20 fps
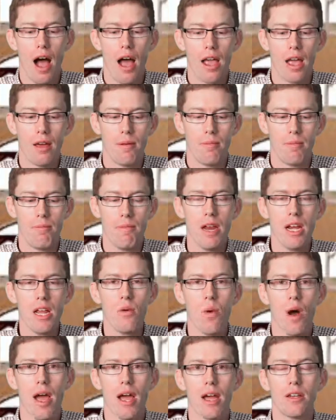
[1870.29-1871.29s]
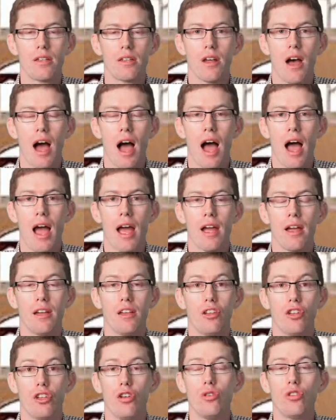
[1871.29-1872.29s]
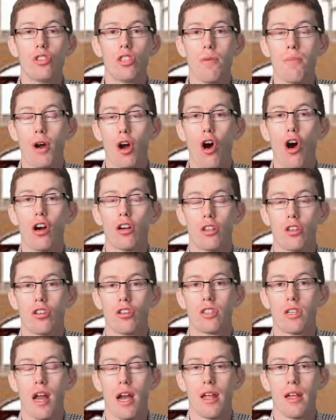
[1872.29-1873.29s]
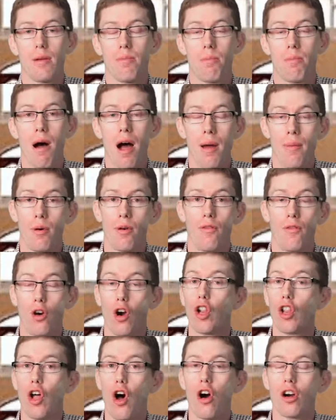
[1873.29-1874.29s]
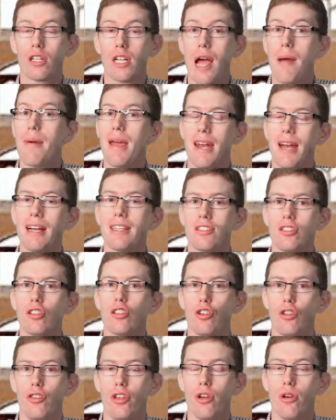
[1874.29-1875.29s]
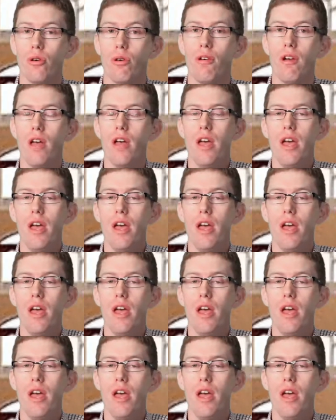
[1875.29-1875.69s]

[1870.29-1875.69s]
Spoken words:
In many ways, I used the MacArthur Study Bible for a long time, and I still do.